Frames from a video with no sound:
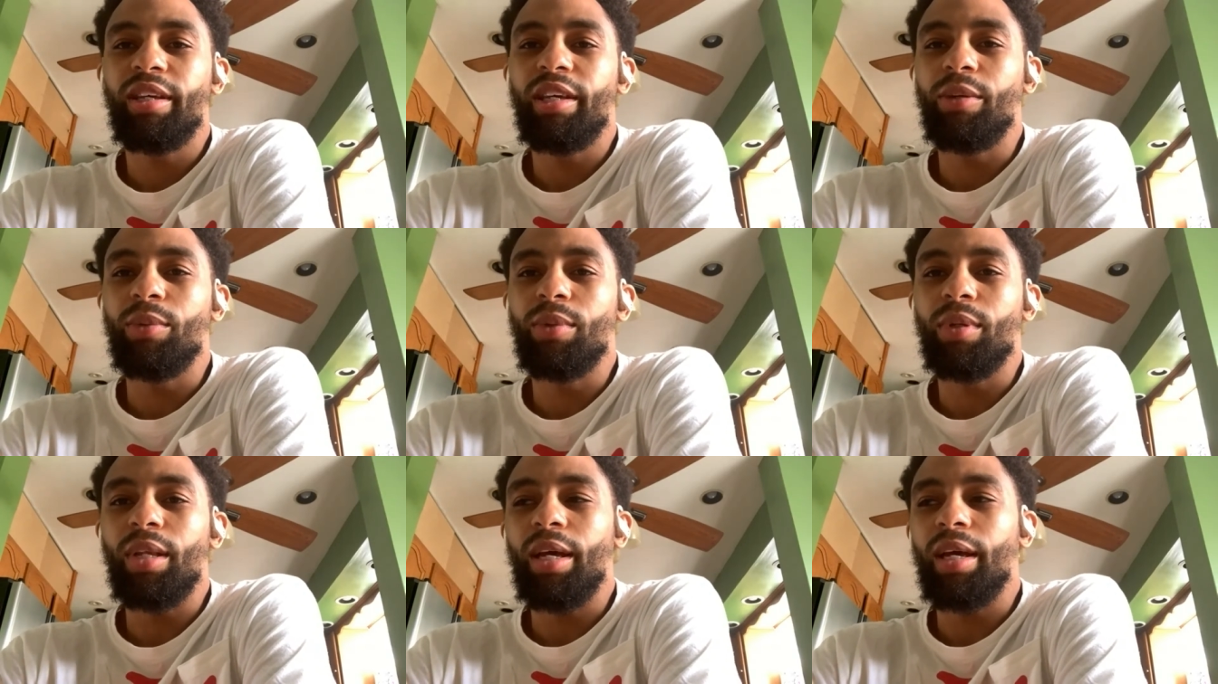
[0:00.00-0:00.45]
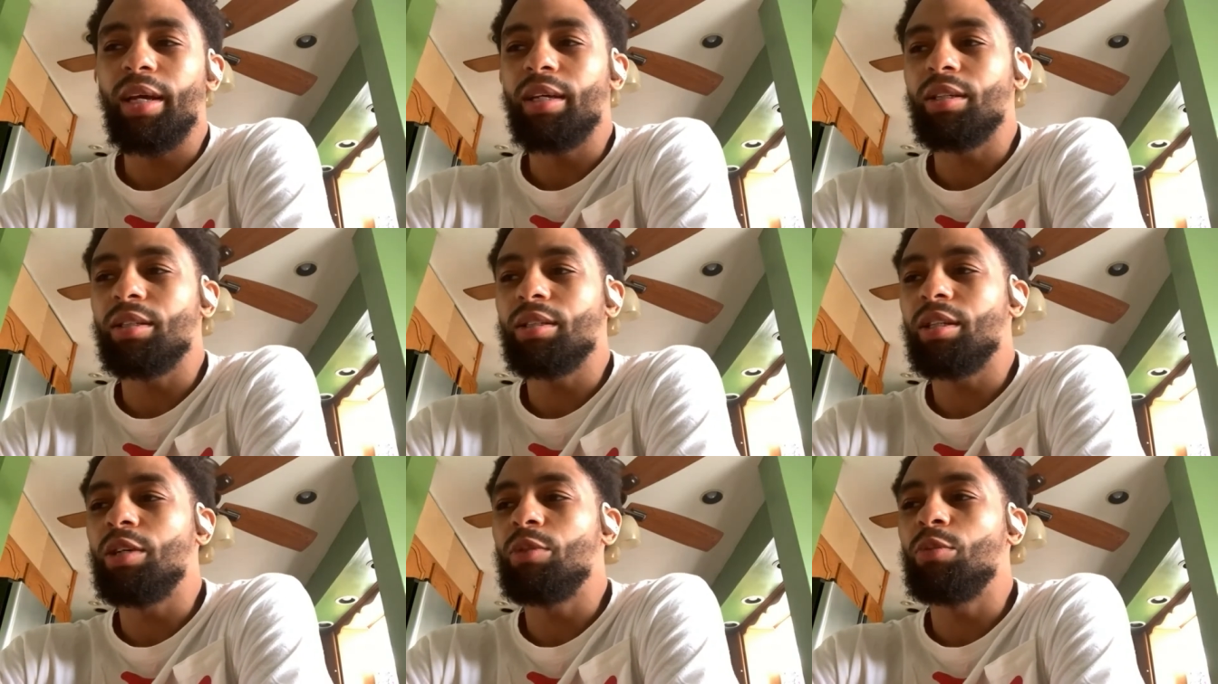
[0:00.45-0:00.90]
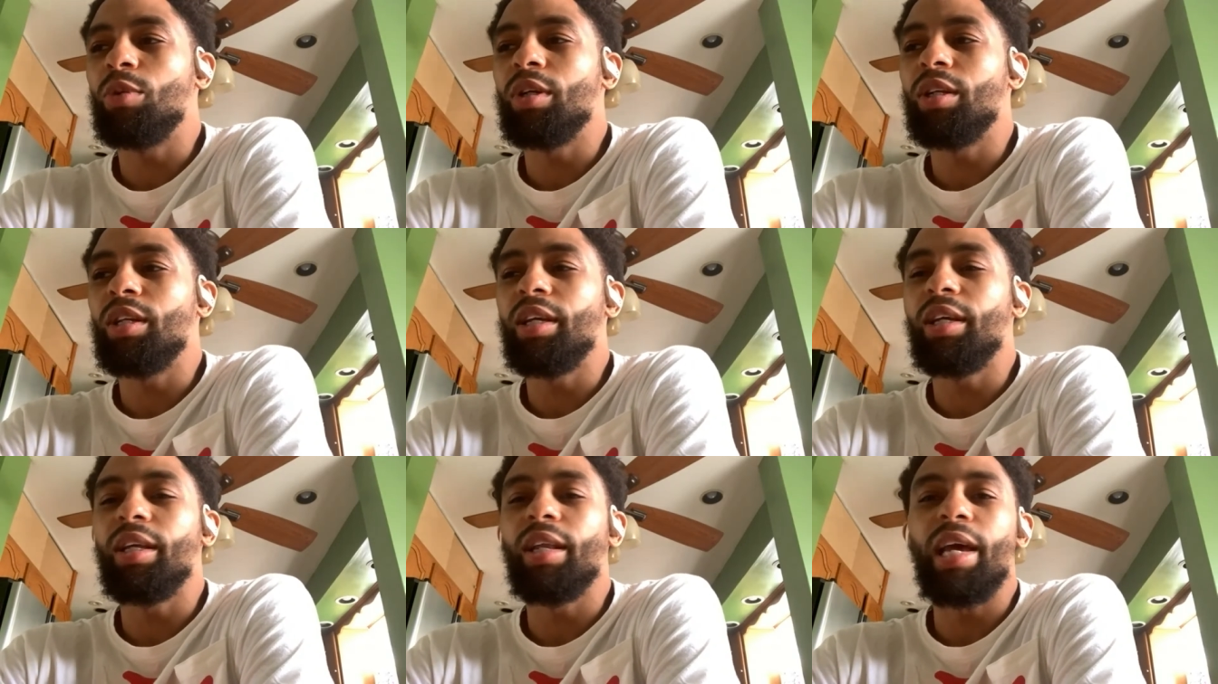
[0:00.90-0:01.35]
he
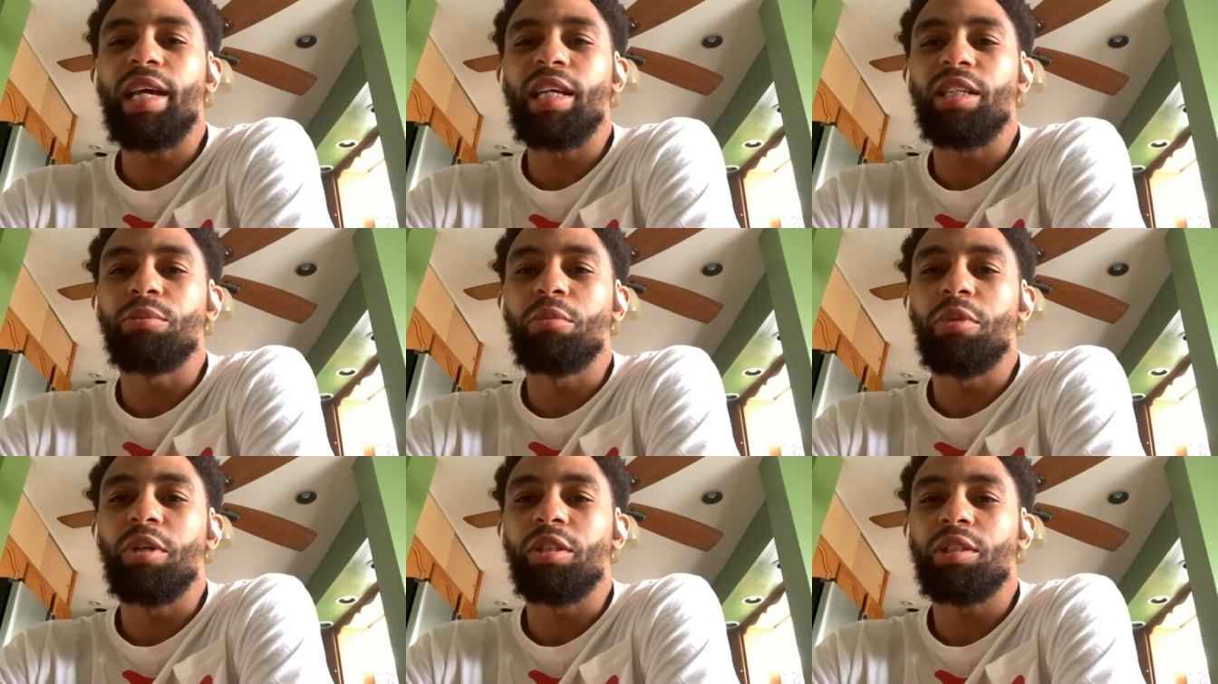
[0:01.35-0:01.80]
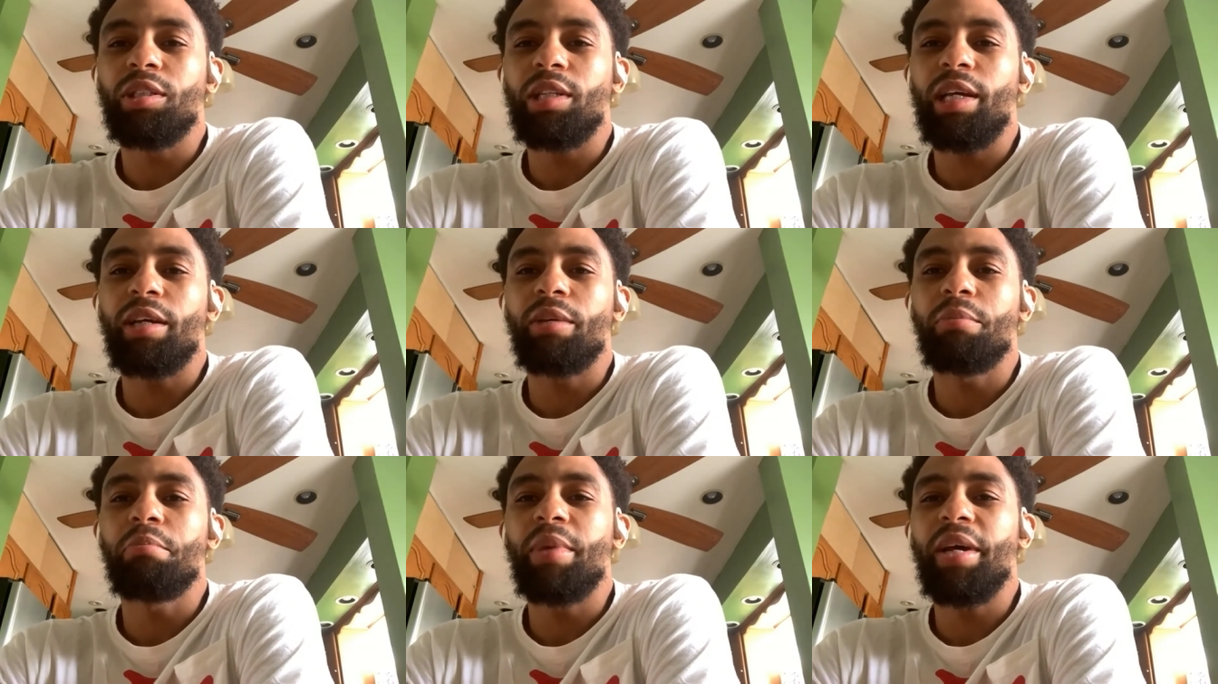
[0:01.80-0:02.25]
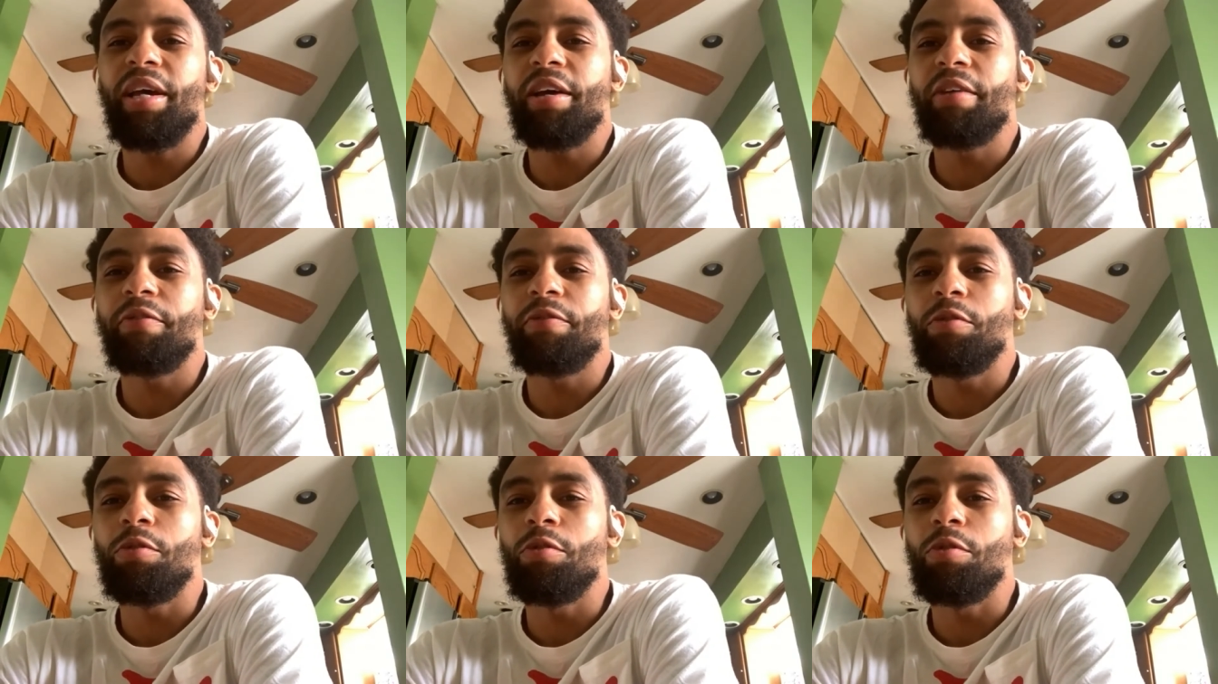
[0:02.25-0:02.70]
wouldn't eat as much like
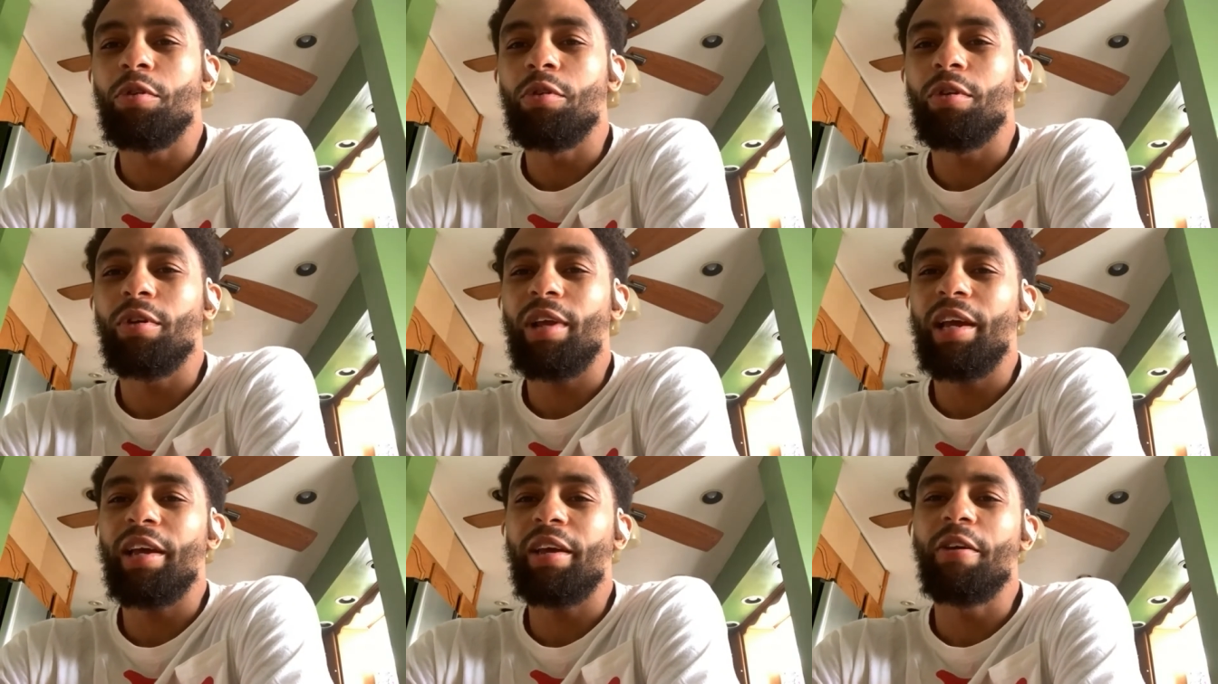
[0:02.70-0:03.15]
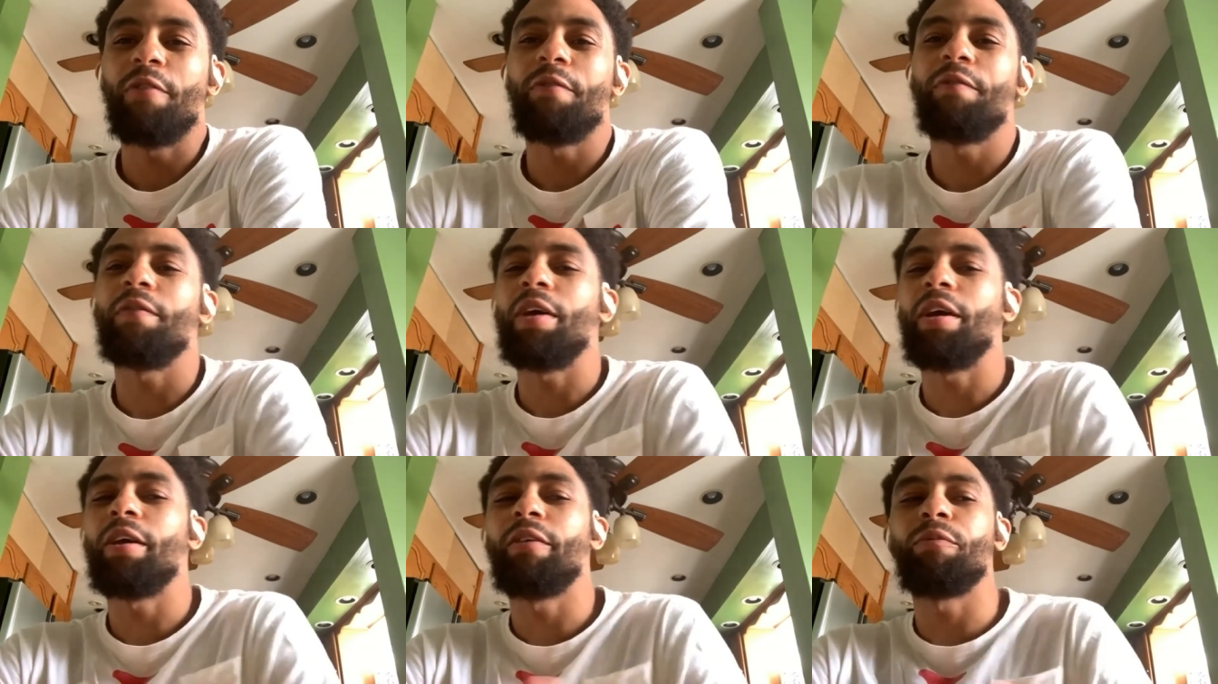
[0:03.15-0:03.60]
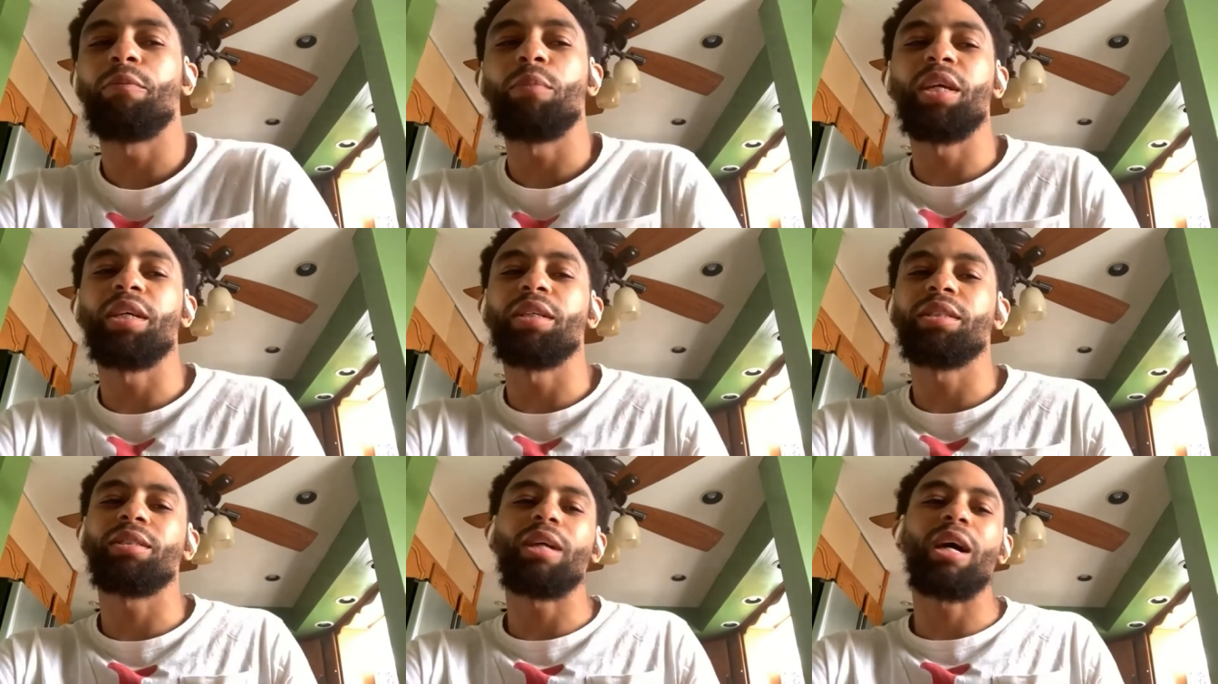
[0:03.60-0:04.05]
bad food, or like if
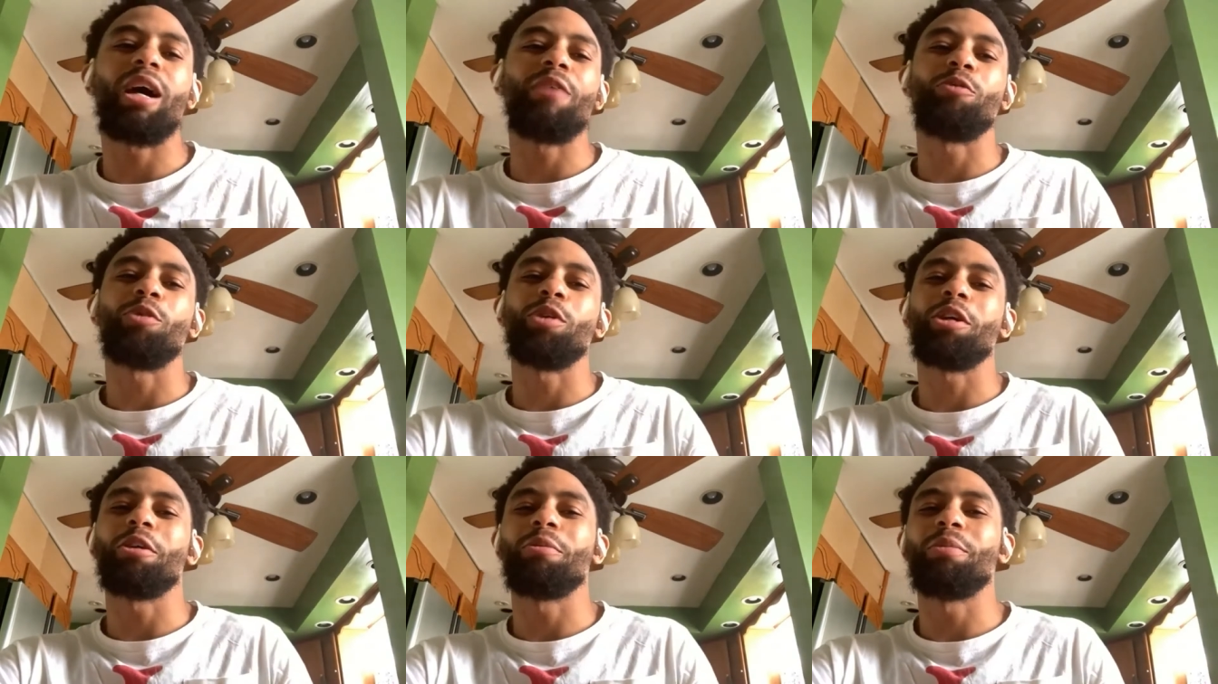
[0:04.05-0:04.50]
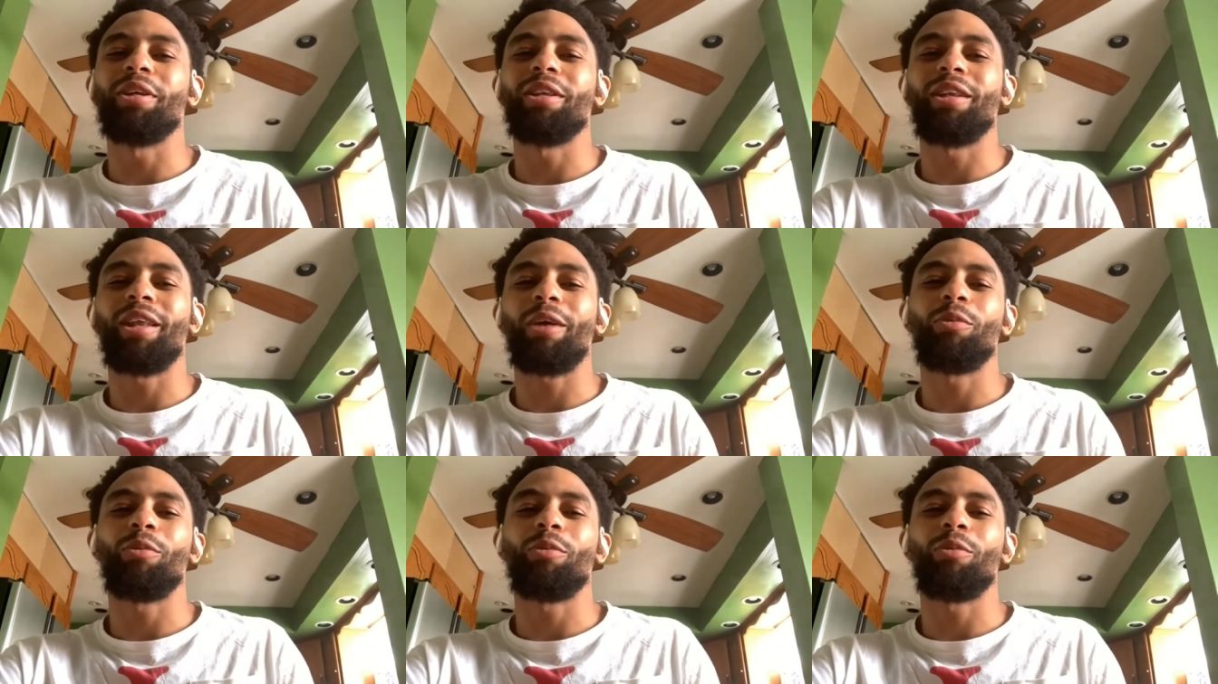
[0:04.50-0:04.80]
me and Stoph would come in,